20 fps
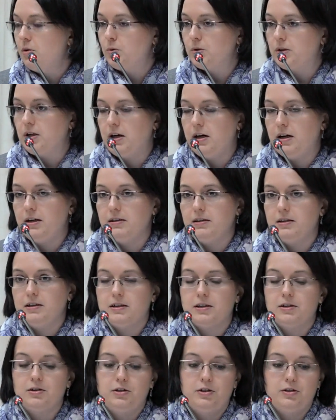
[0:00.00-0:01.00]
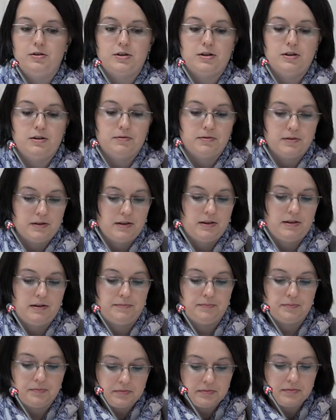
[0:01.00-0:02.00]
with highly conducive
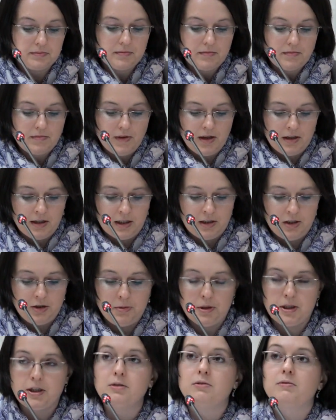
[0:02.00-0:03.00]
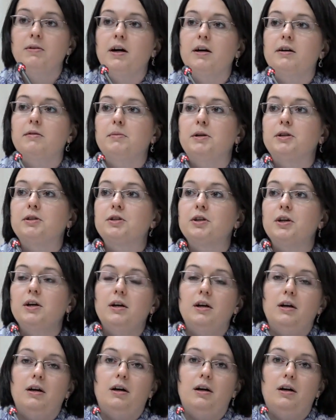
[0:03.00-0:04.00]
economic environment,